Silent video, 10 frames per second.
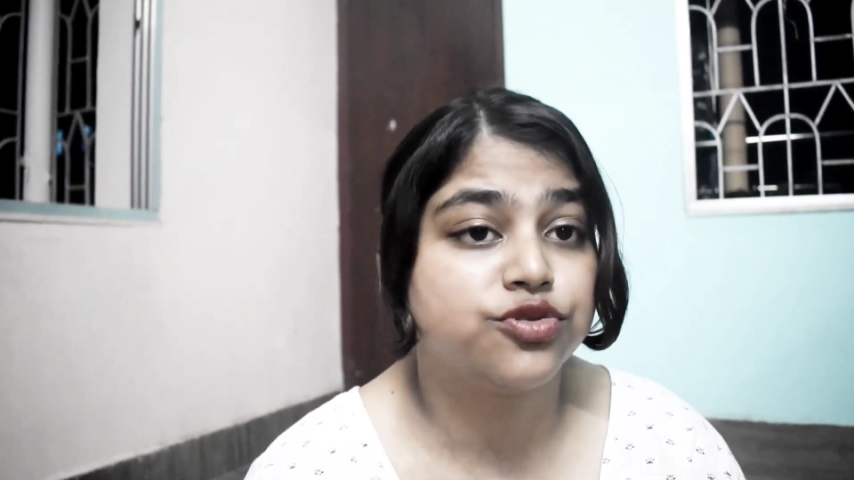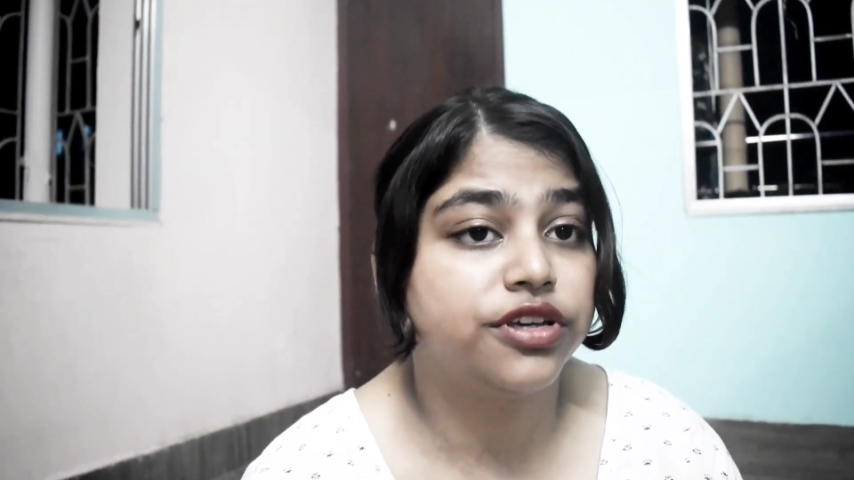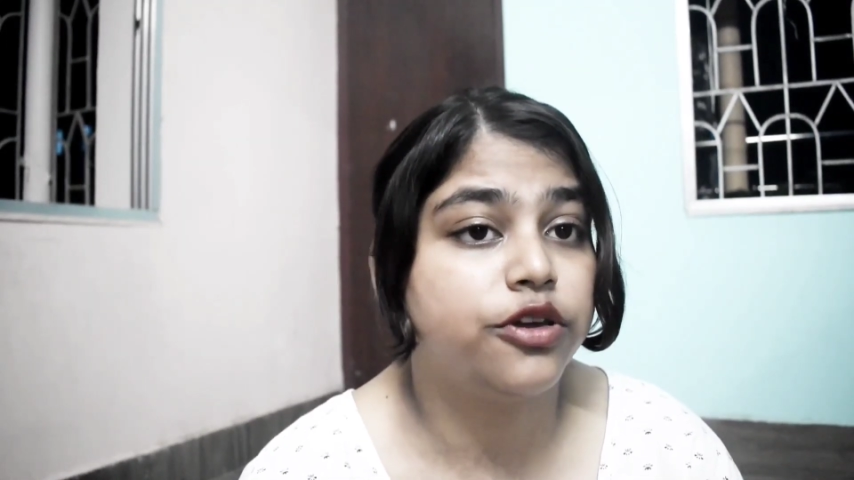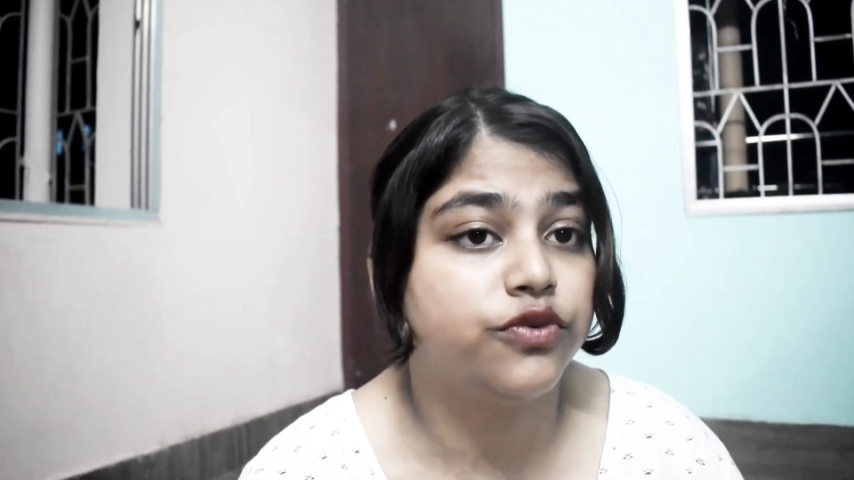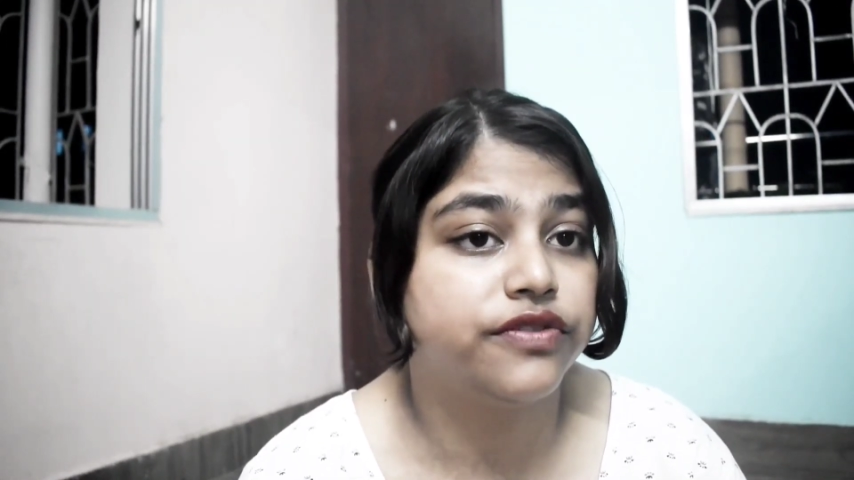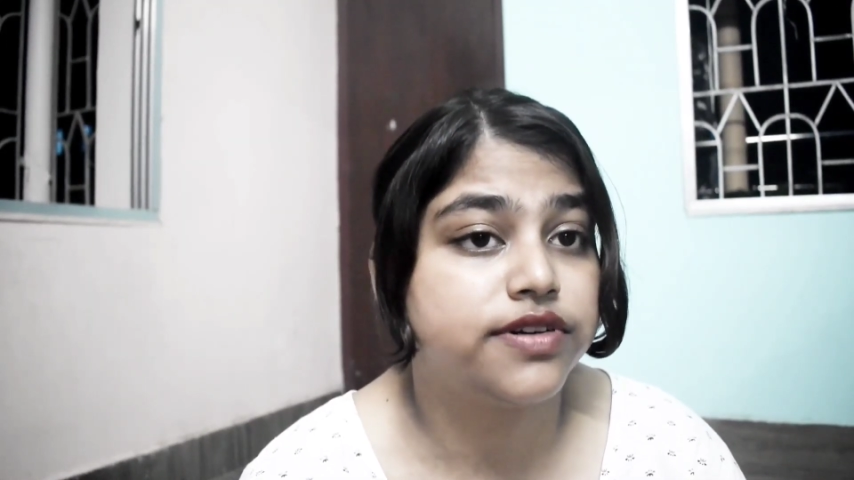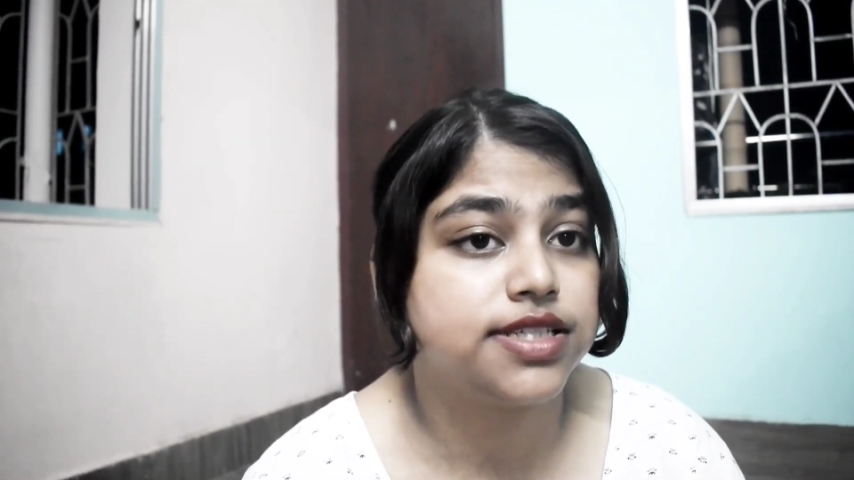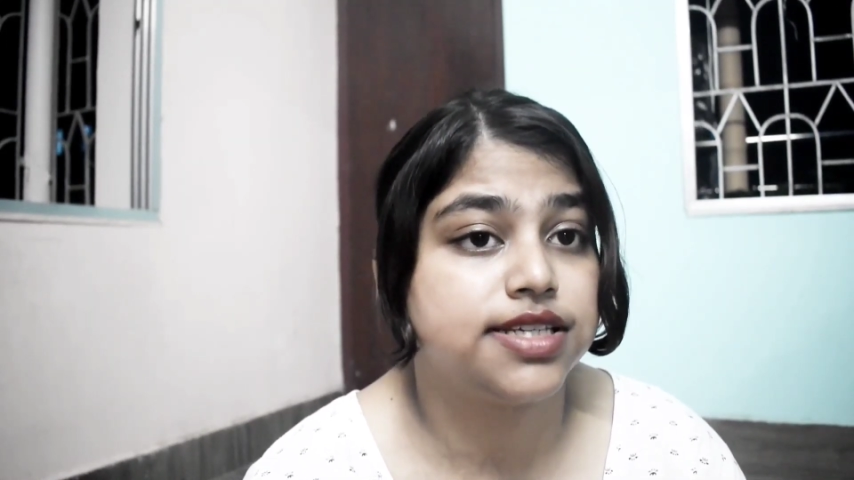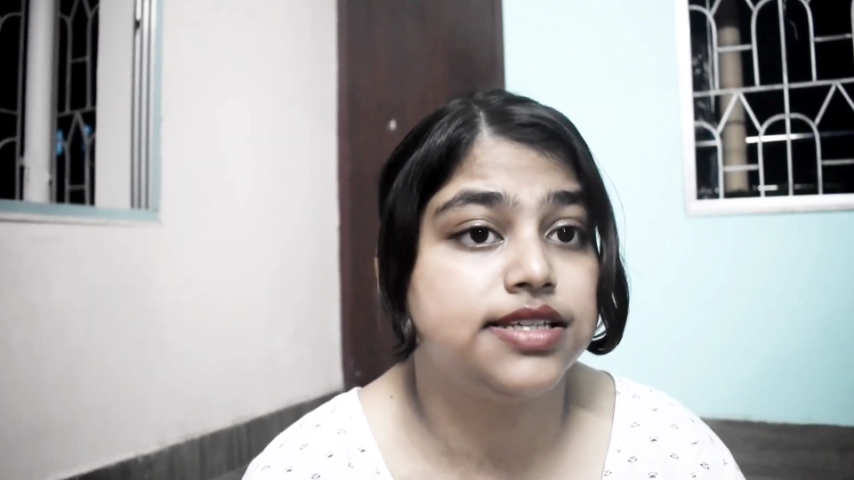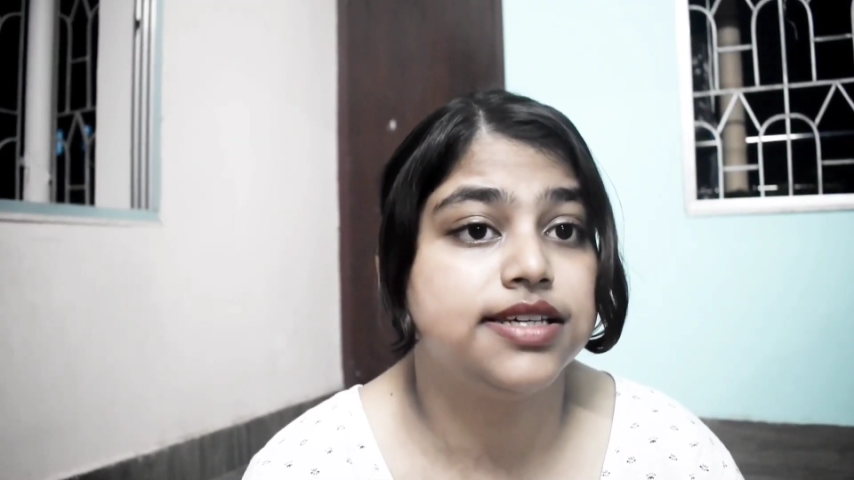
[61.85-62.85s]
to the
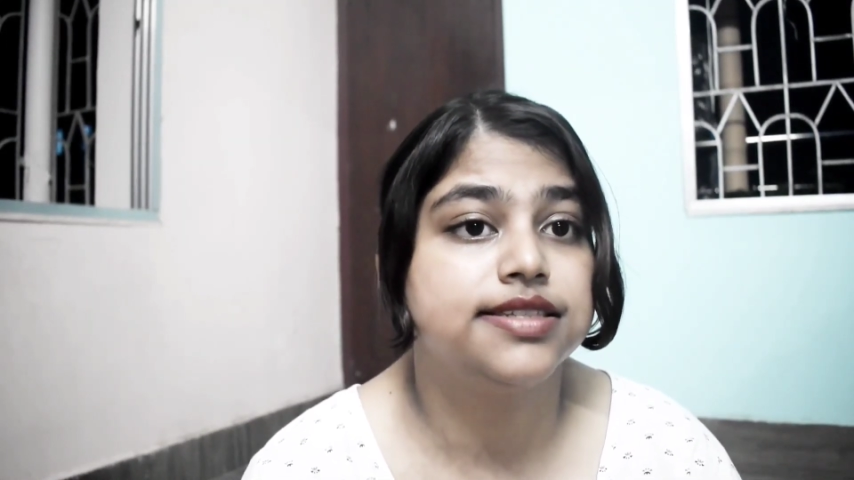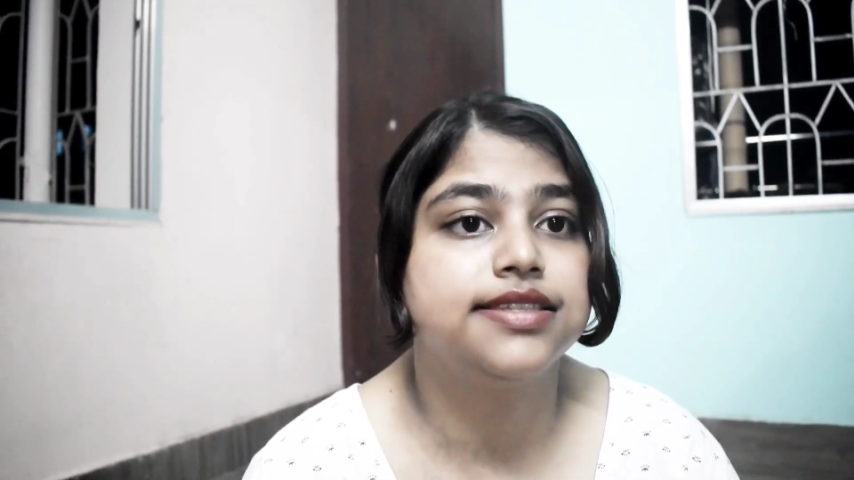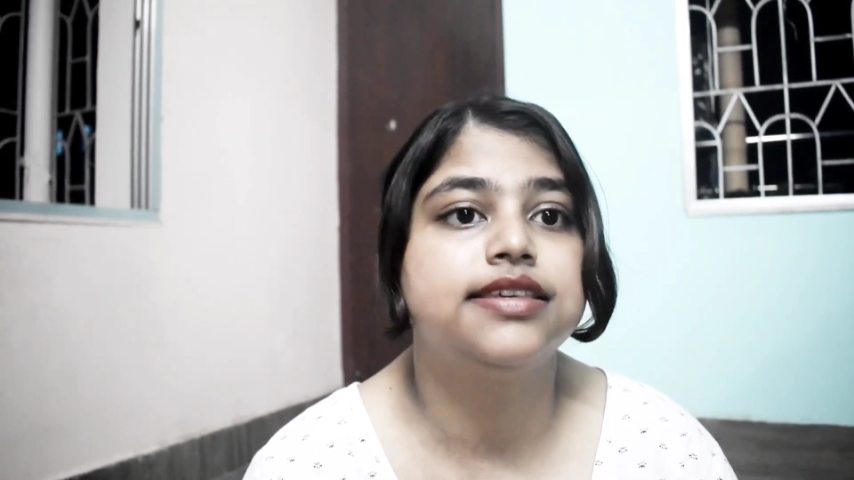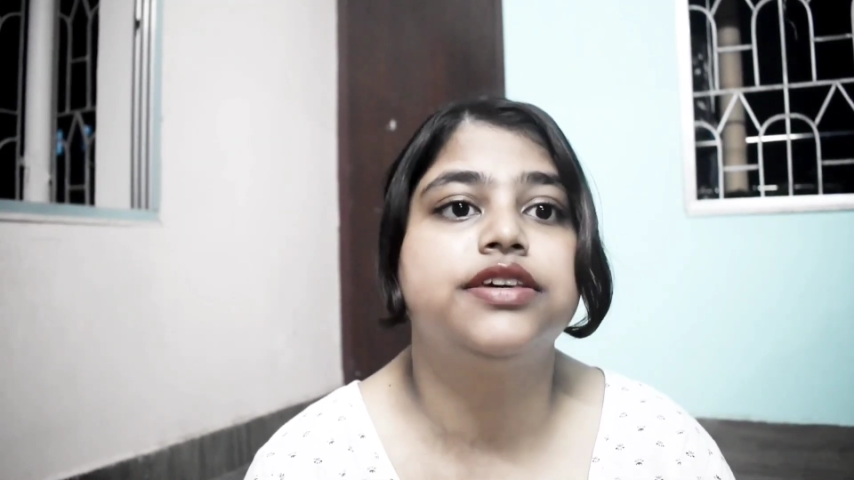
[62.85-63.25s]
universities,